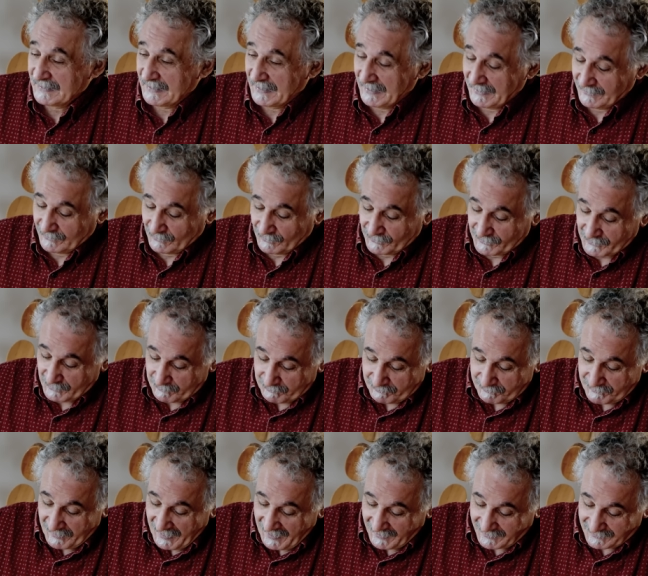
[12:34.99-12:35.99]
and on the
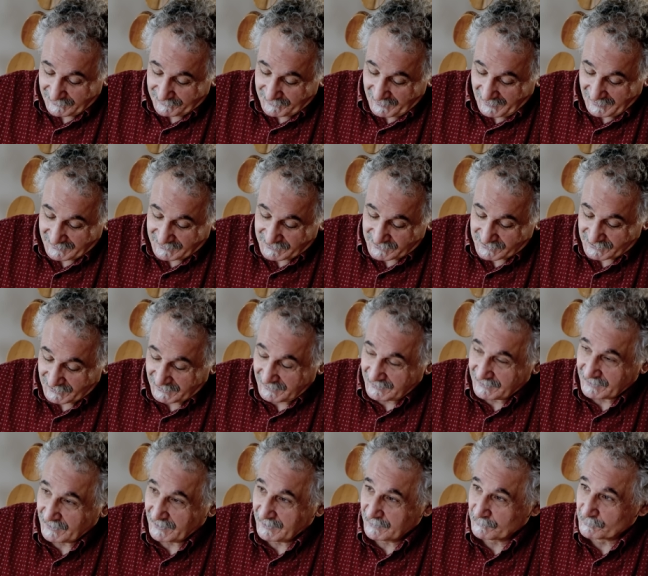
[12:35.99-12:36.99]
back of that C
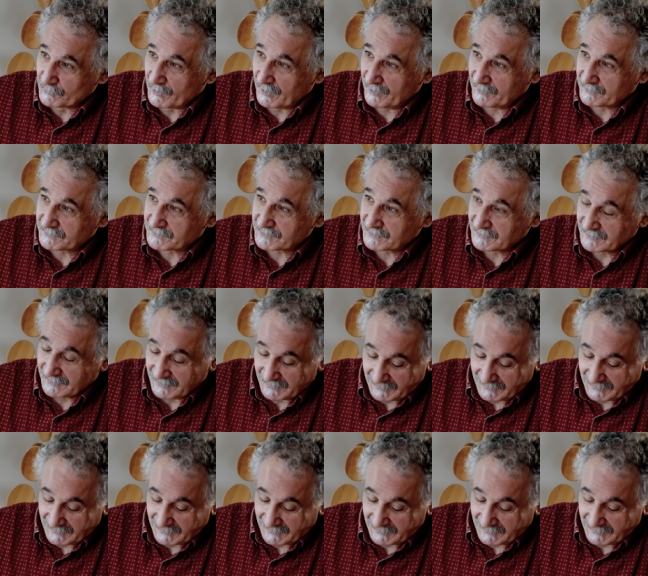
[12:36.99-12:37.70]
D wrote,